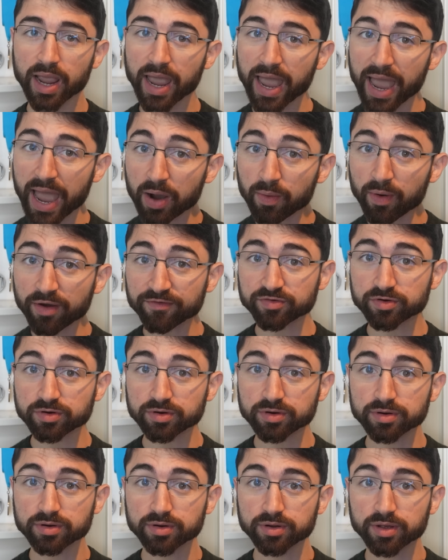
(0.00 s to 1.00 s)
However,
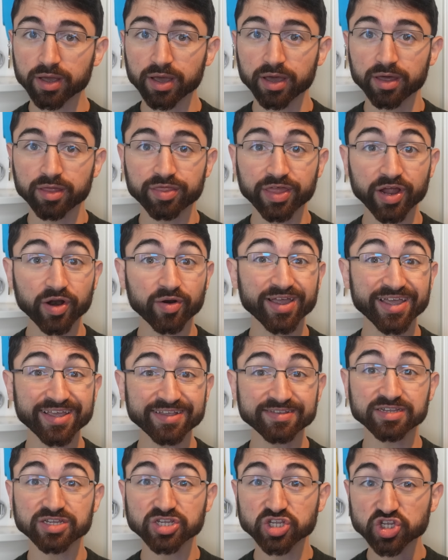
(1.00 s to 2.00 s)
there
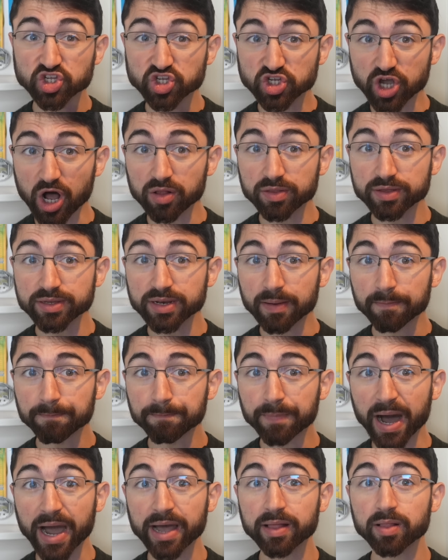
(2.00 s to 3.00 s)
is solid
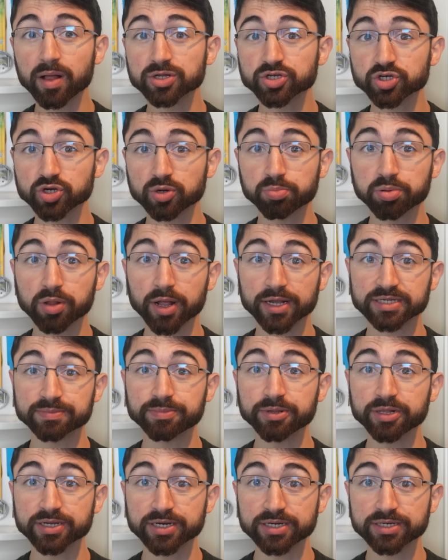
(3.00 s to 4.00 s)
biological
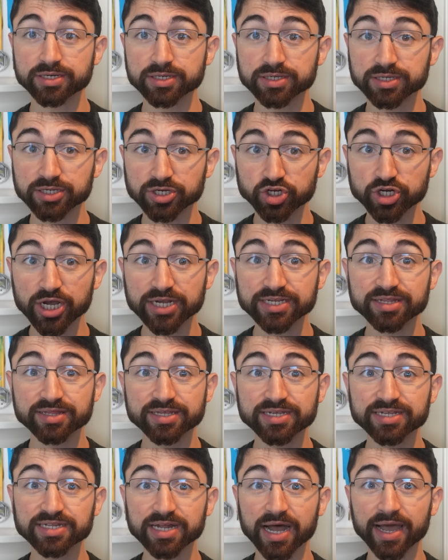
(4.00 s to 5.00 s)
plausibility to suggest
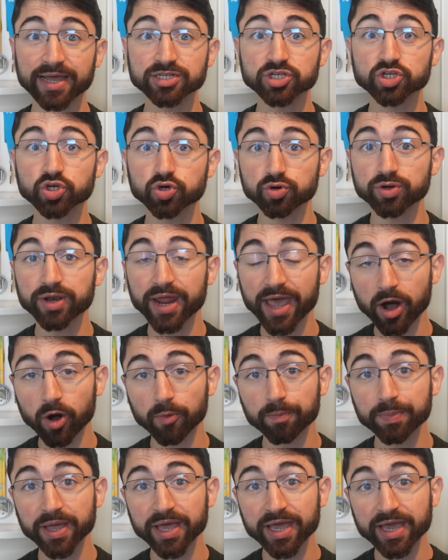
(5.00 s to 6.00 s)
these diets could
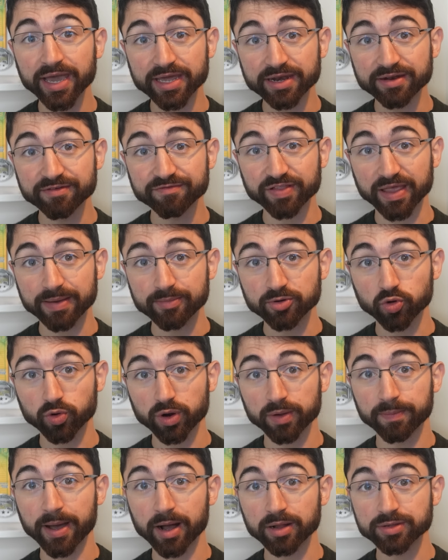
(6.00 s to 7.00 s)
help in
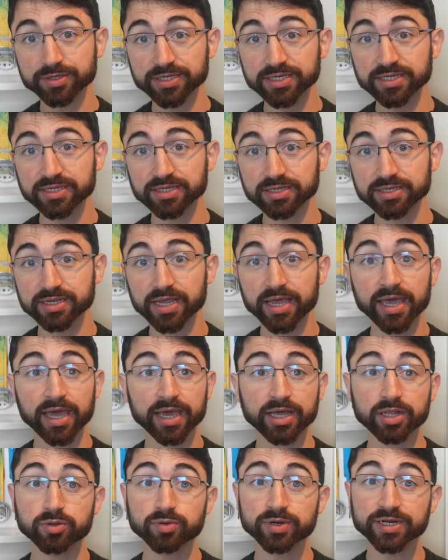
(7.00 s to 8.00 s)
inflammatory bowel diseases,
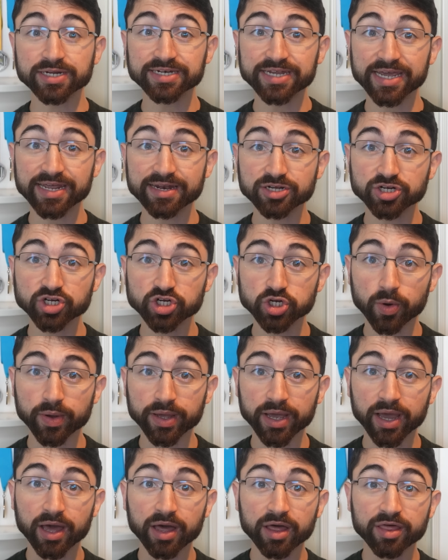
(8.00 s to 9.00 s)
including data
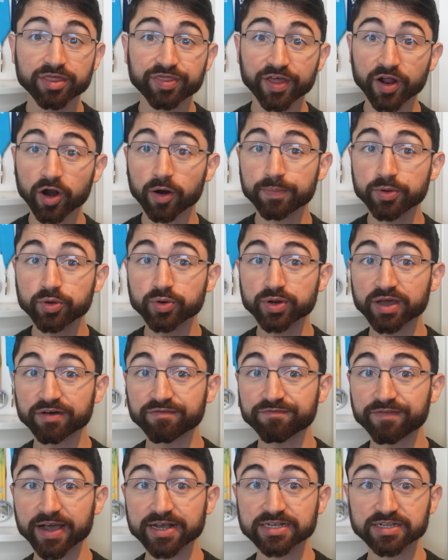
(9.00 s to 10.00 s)
showing therapeutic
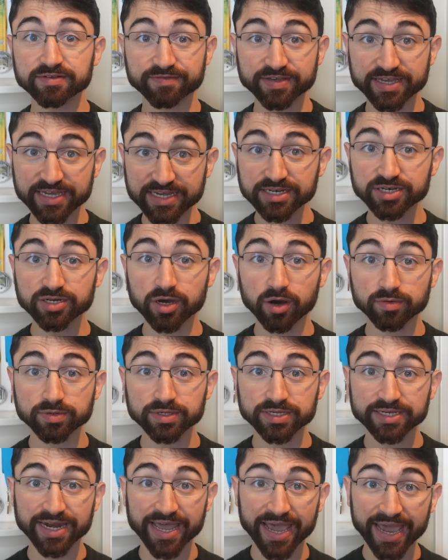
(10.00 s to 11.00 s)
effects of
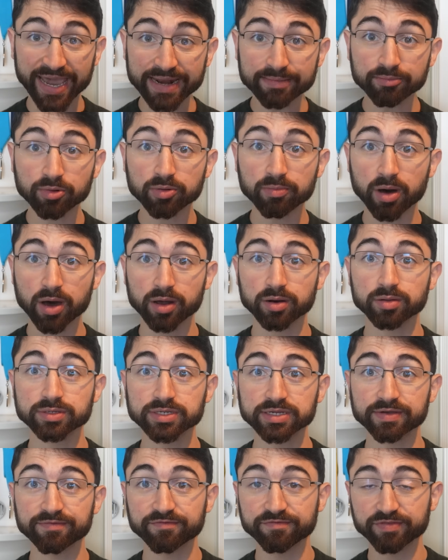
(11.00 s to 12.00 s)
ketones in animal
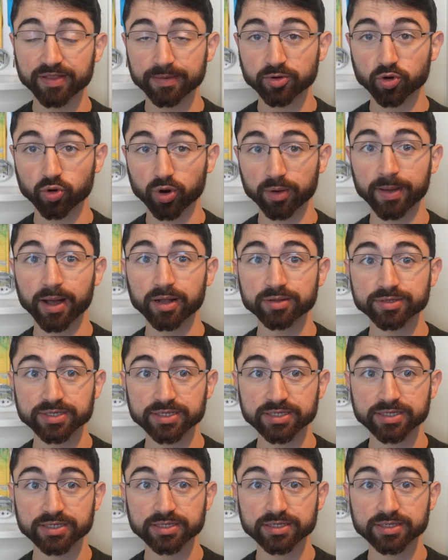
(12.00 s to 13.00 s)
models of inflammatory bowel
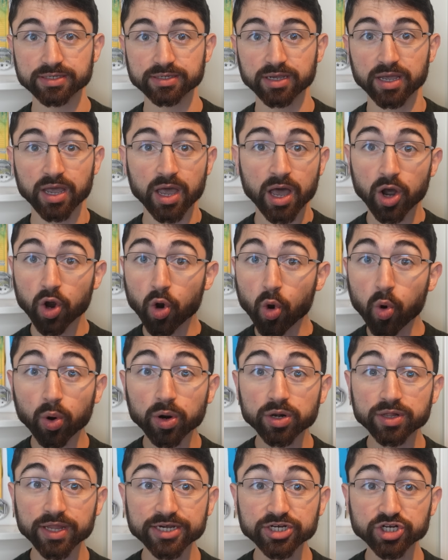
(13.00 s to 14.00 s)
disease, a
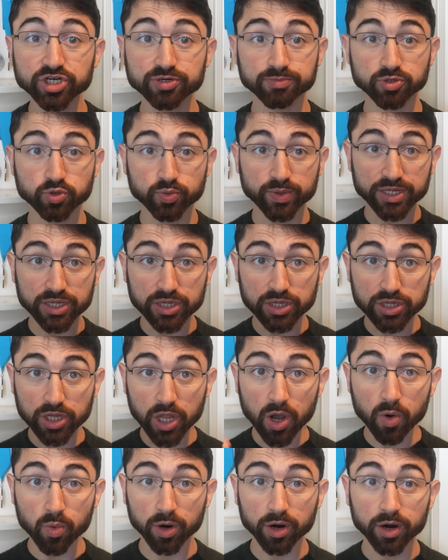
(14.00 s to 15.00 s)
correlation between
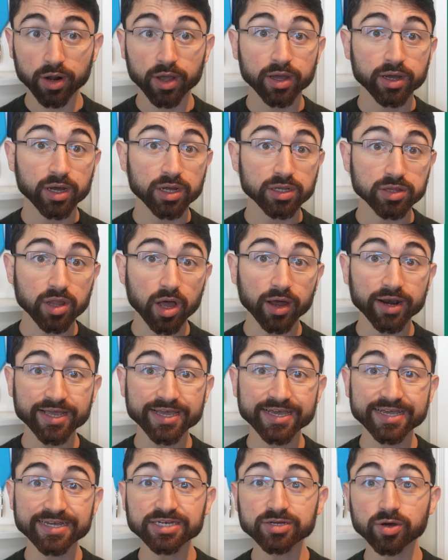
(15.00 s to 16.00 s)
lower colonic
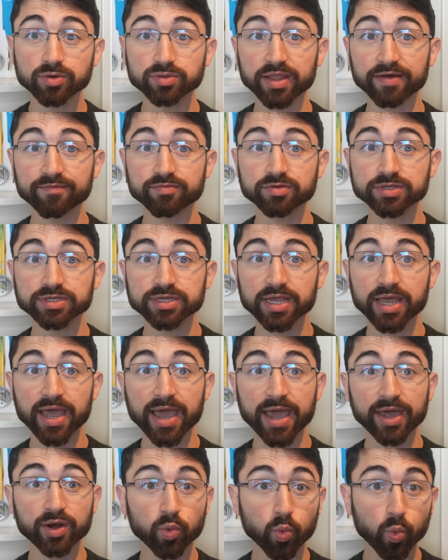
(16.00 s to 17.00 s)
ketone levels
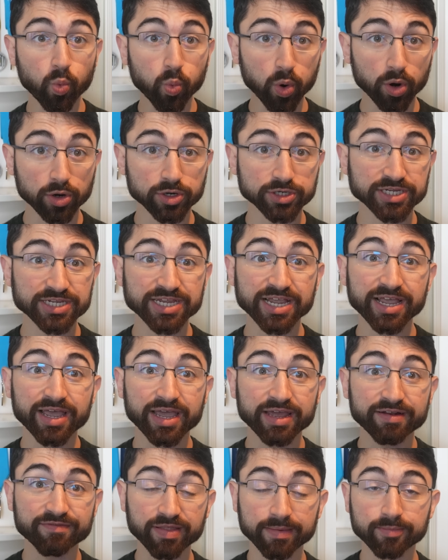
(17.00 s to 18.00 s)
and worse
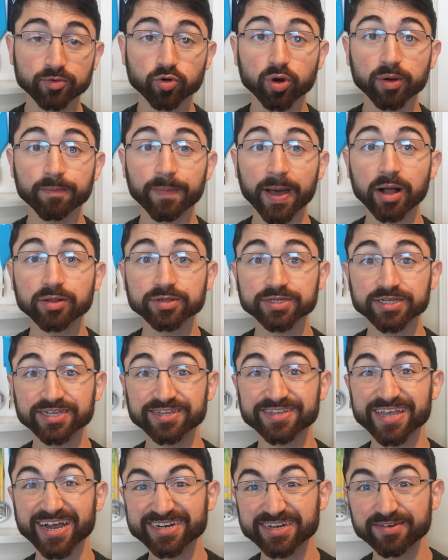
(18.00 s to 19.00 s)
inflammatory bowel
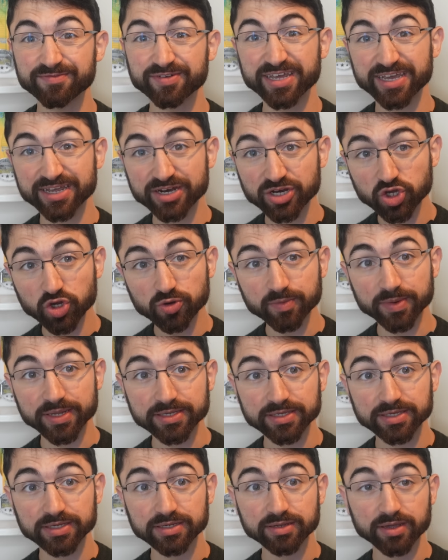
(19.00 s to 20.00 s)
disease activity in
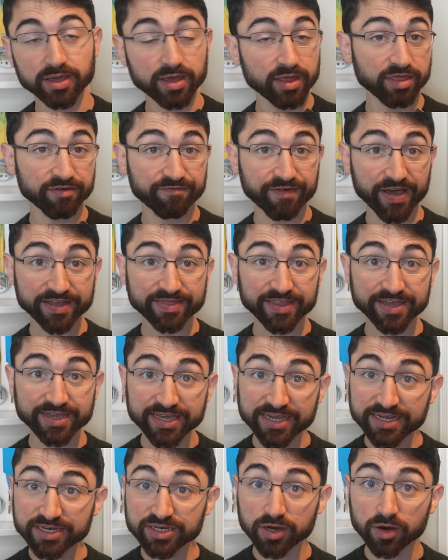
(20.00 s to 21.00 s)
humans, the fact that
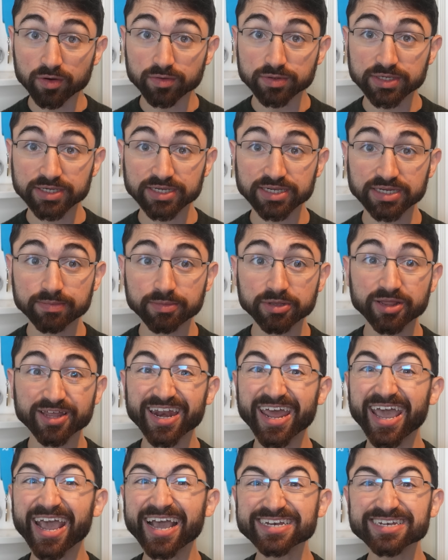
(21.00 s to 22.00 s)
ketones
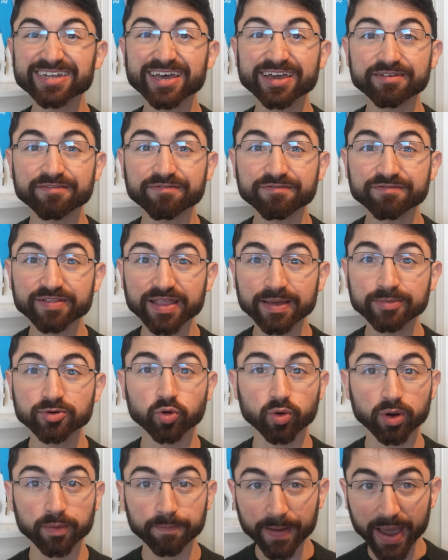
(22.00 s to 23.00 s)
stimulate
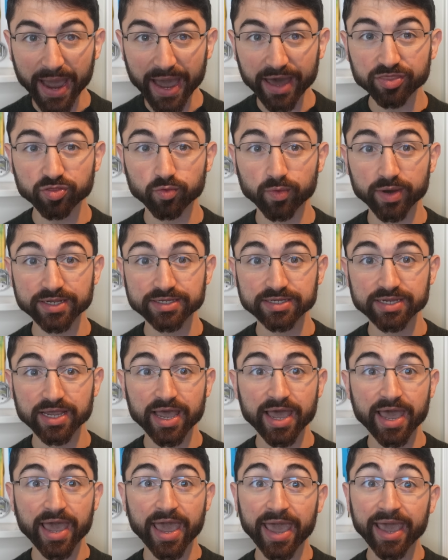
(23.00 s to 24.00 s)
anti-inflammatory pathways
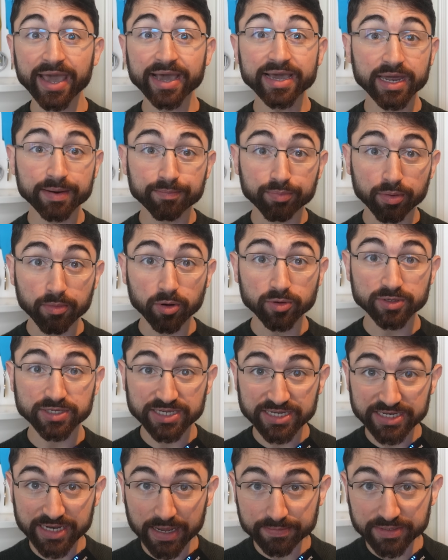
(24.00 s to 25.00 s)
and can promote
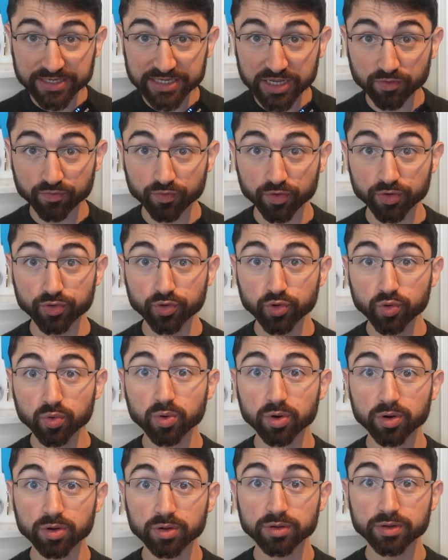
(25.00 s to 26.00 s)
stem cell
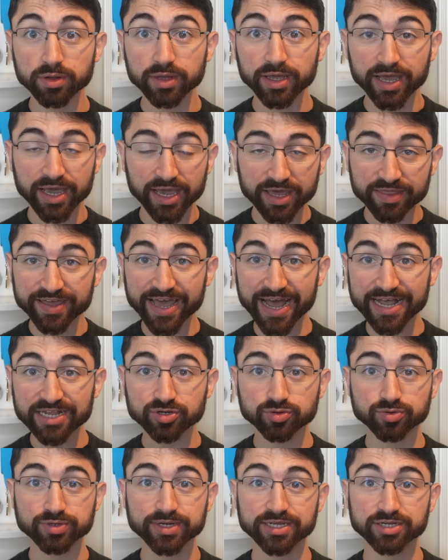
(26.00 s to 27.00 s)
renewal in the
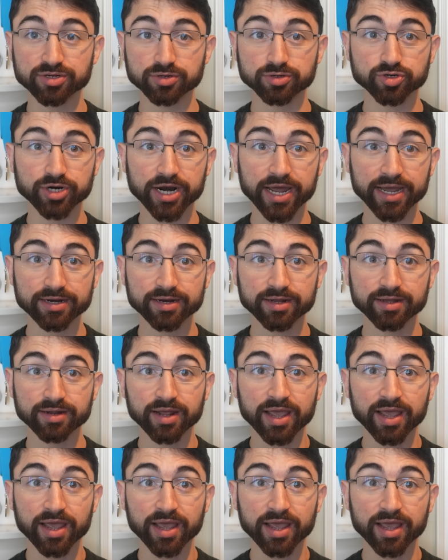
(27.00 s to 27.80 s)
gastrointestinal tract,